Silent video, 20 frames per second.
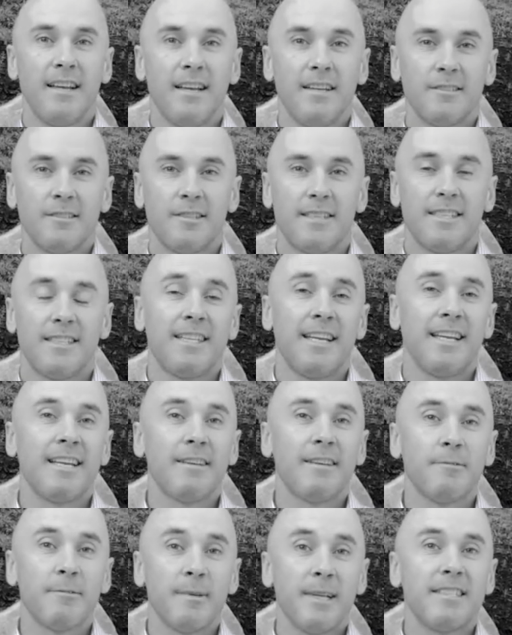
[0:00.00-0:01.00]
so that they
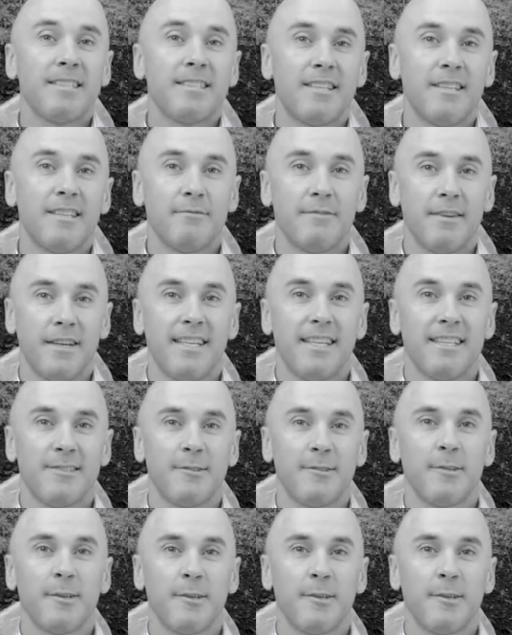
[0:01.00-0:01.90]
can reach their financial